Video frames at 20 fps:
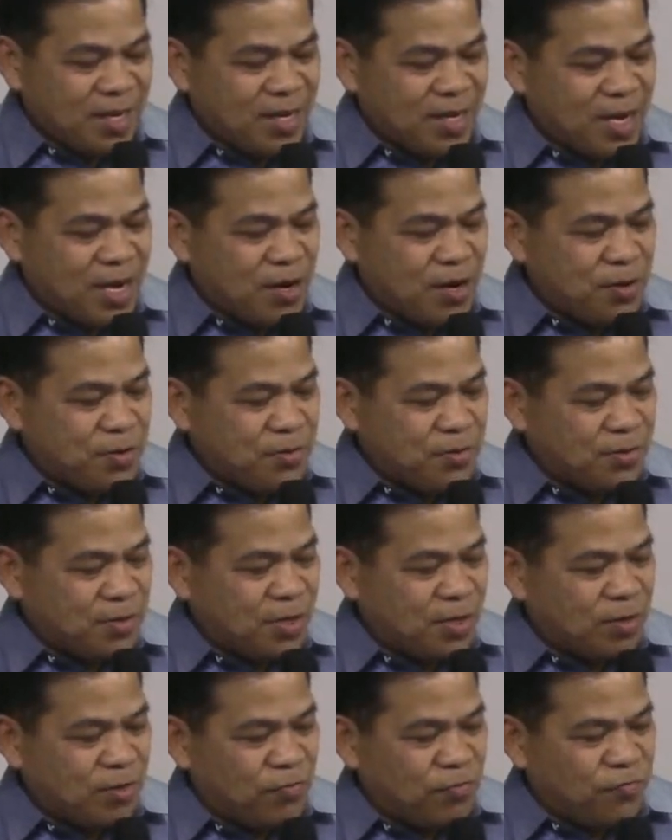
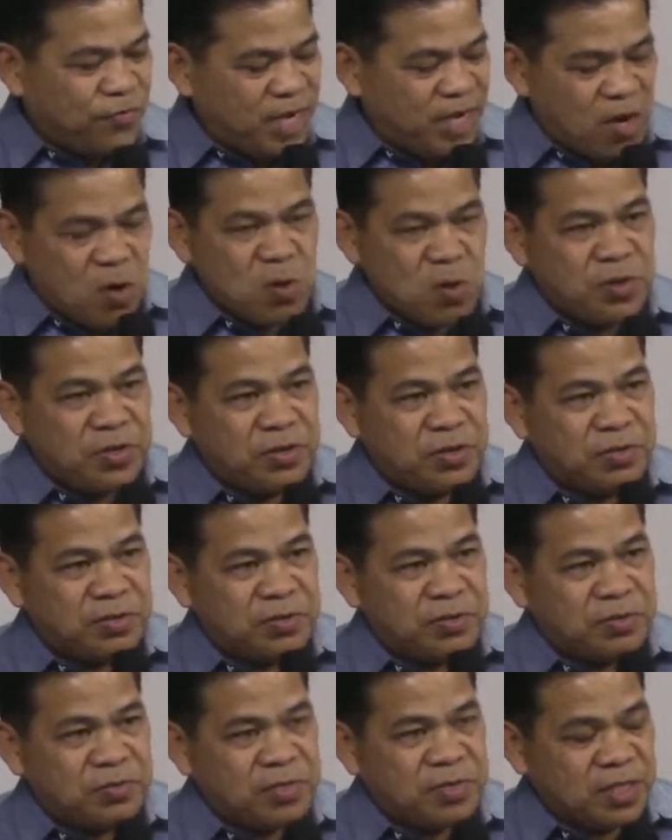Now, we all
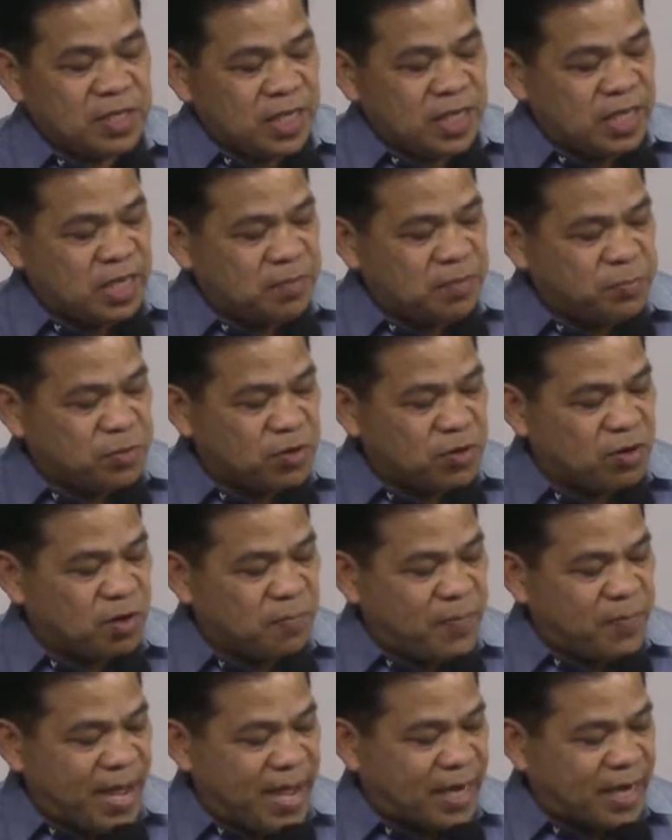know in the
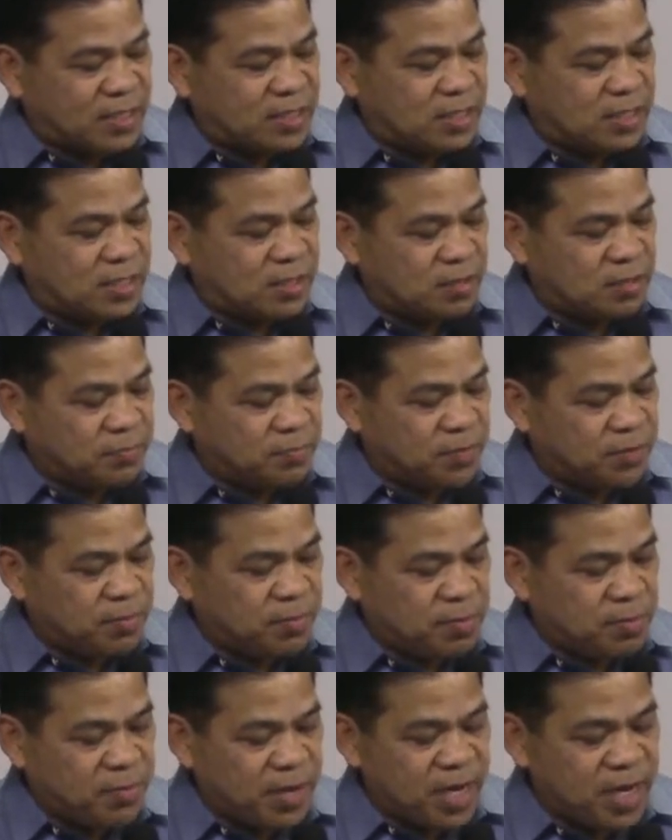book of Acts
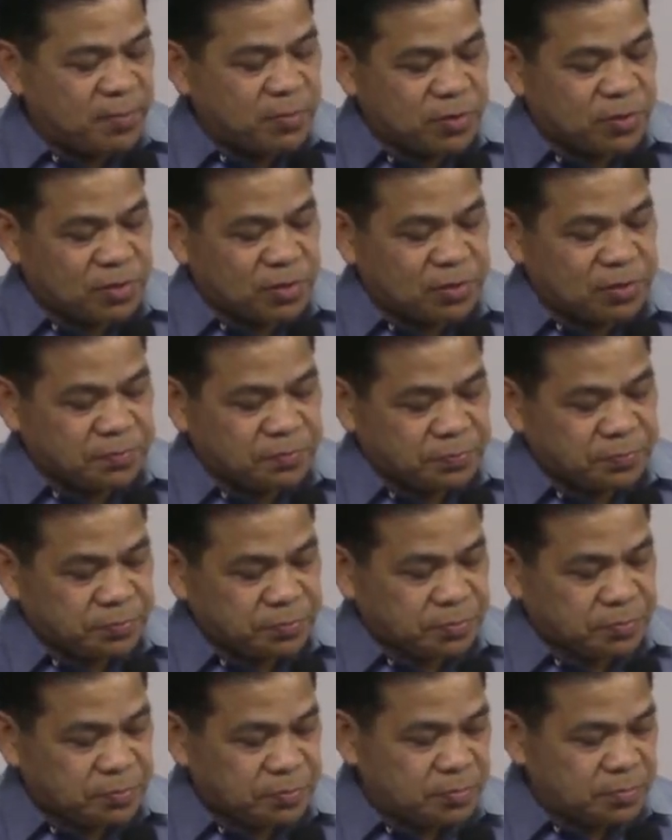from the Bible
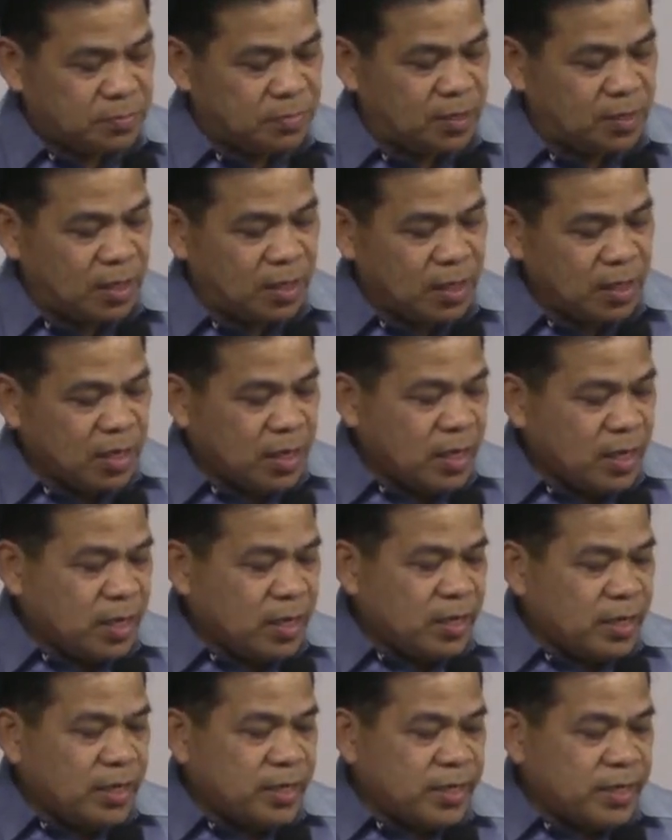
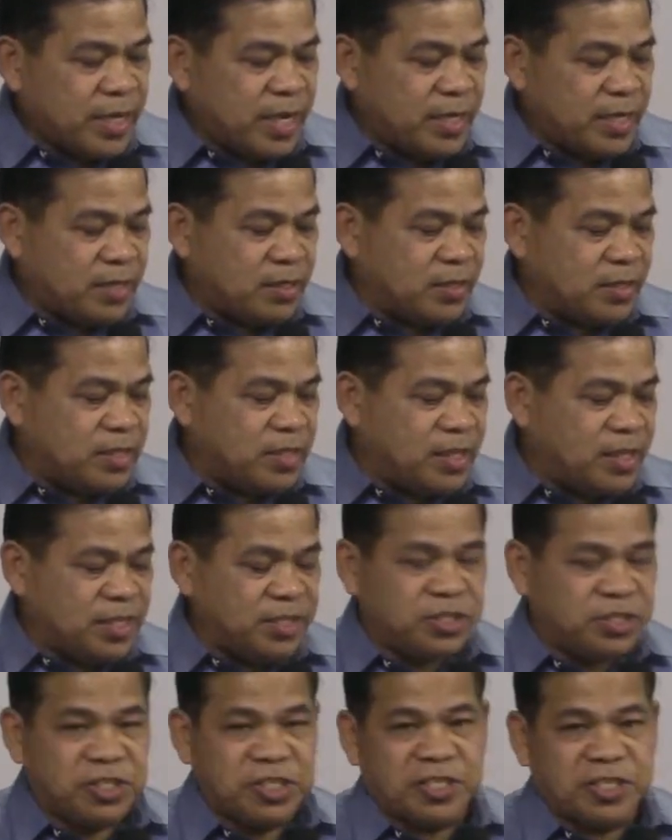that the
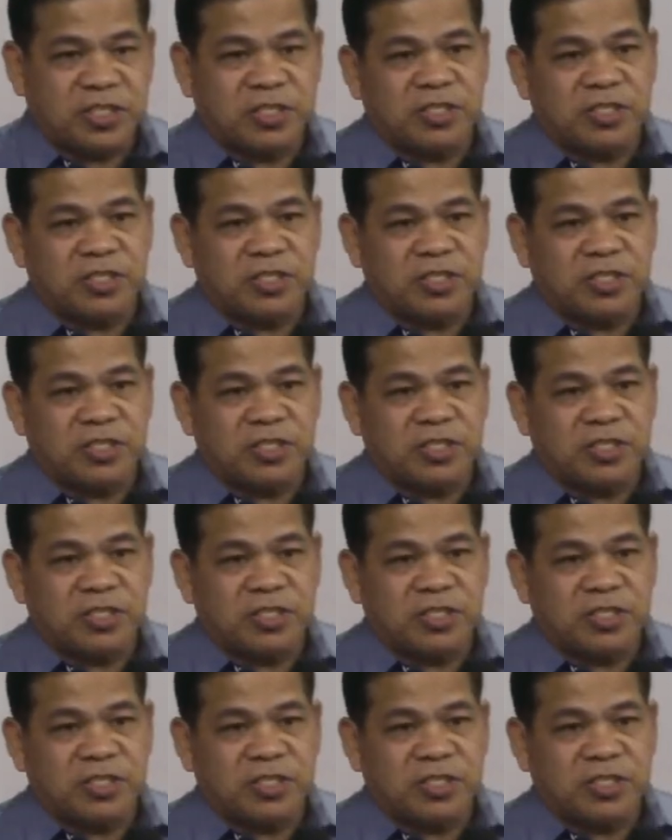early church